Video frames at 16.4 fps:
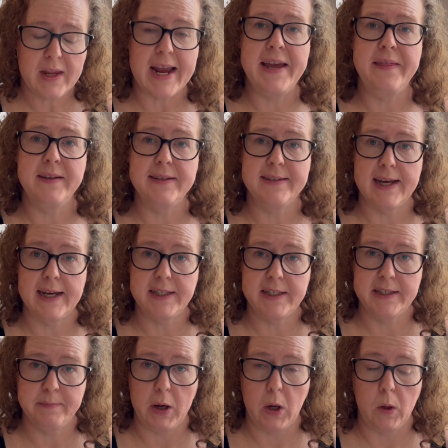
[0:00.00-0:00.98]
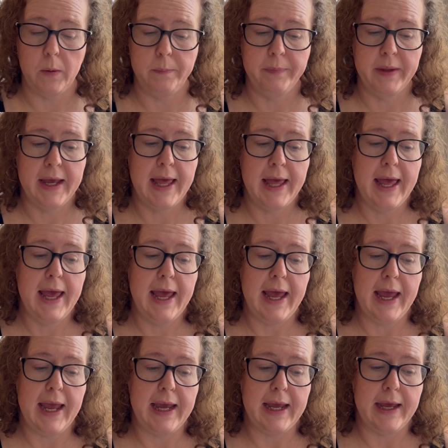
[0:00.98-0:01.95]
in the size small.
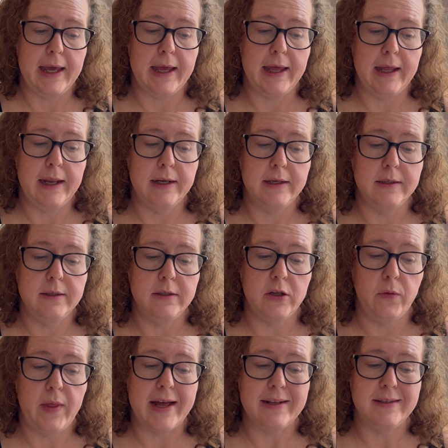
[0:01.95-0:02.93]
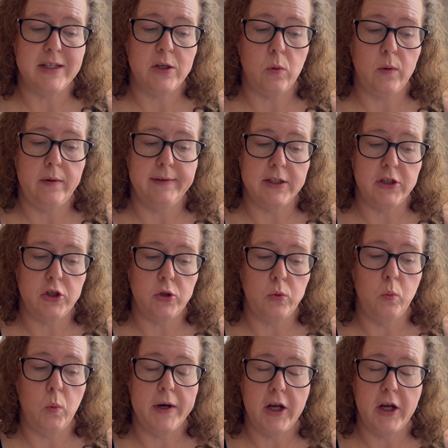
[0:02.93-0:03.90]
And so that's equivalent to
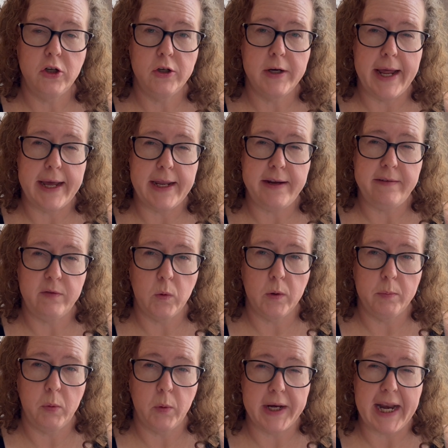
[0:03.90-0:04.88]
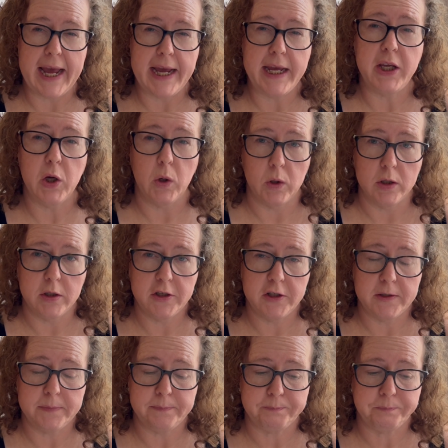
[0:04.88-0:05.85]
184.8
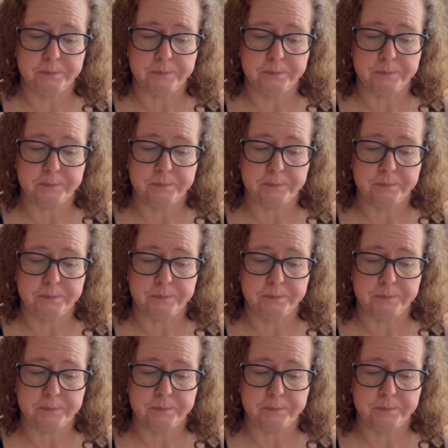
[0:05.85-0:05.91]
yards